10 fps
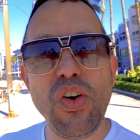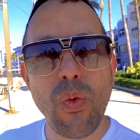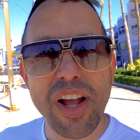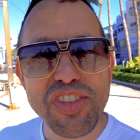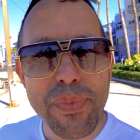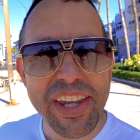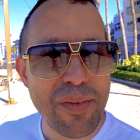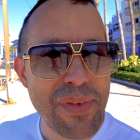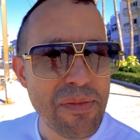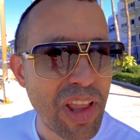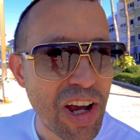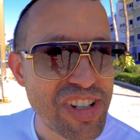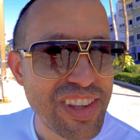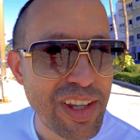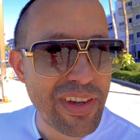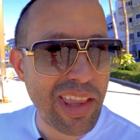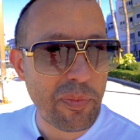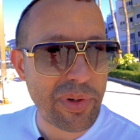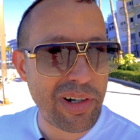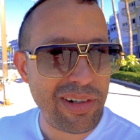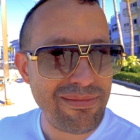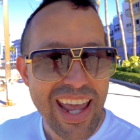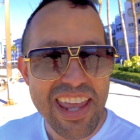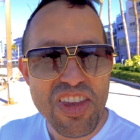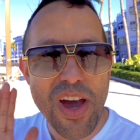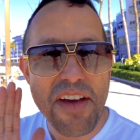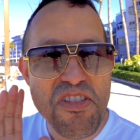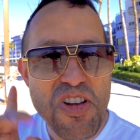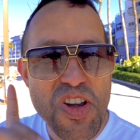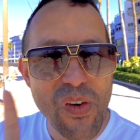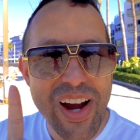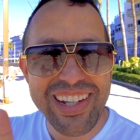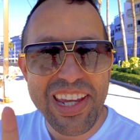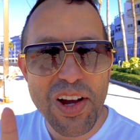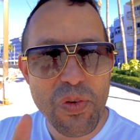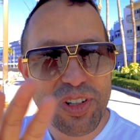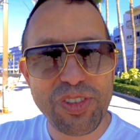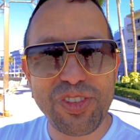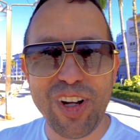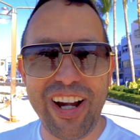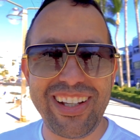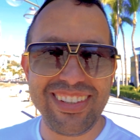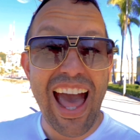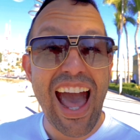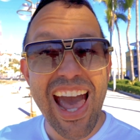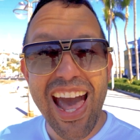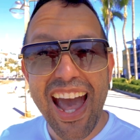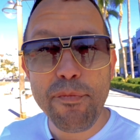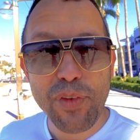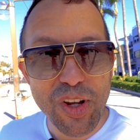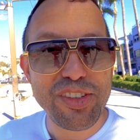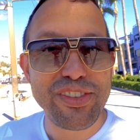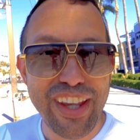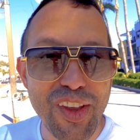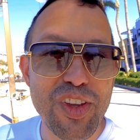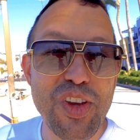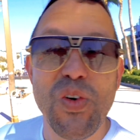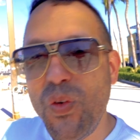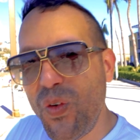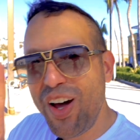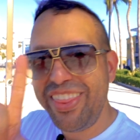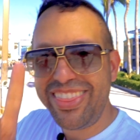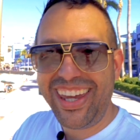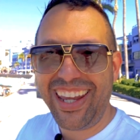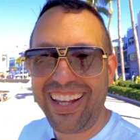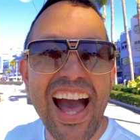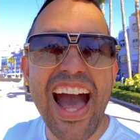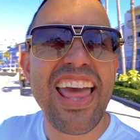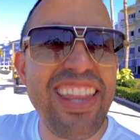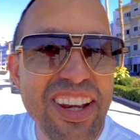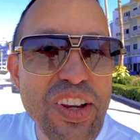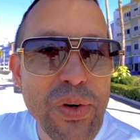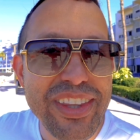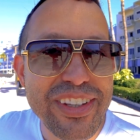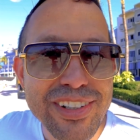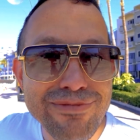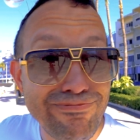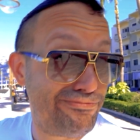You want to become a blockchain developer and you have no idea where to start. I'm going to tell you one thing I didn't know either.